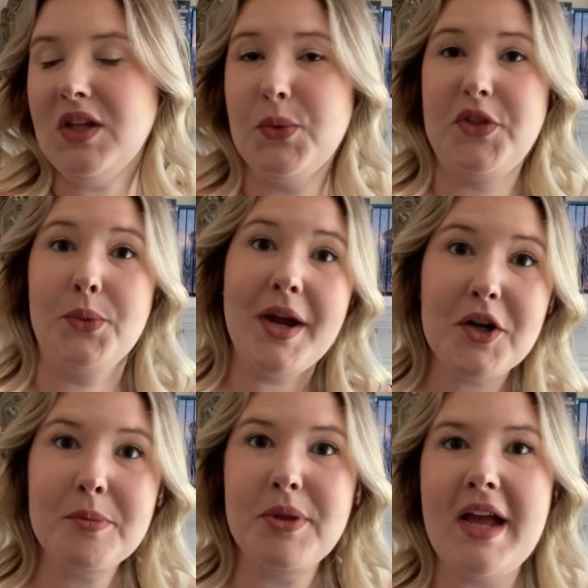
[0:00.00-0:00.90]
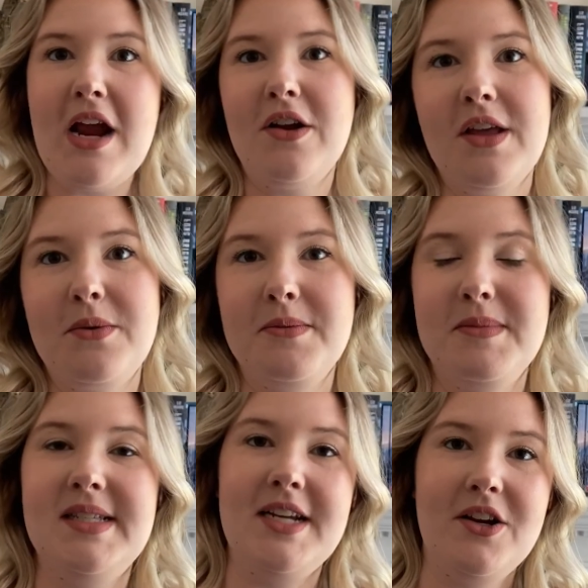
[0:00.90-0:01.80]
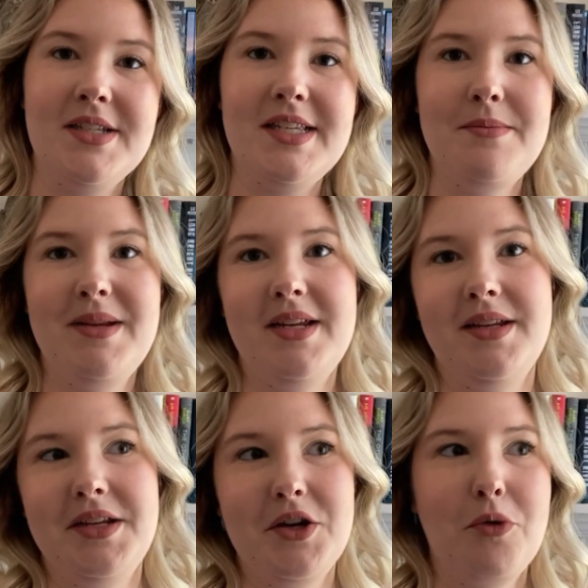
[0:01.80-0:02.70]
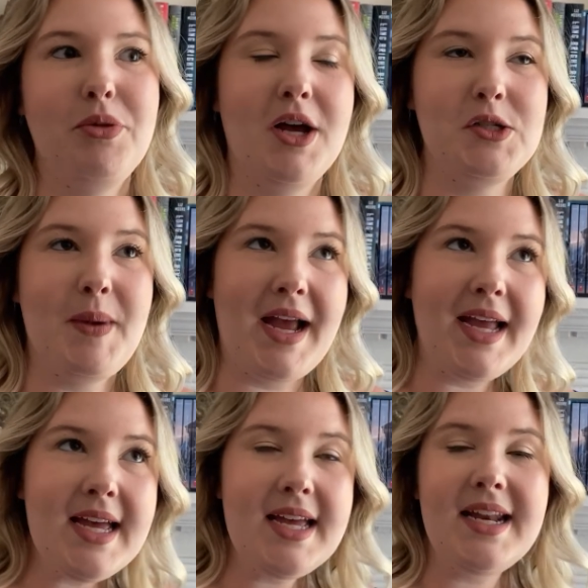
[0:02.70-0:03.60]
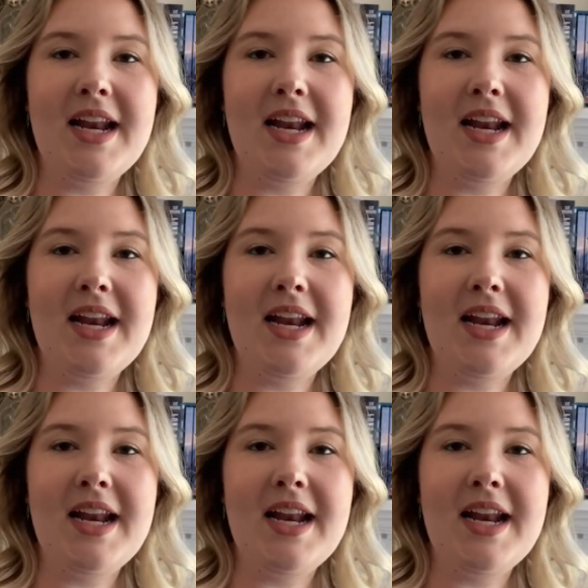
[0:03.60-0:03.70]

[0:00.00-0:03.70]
with the record player that would mysteriously be, you know, plugged back in.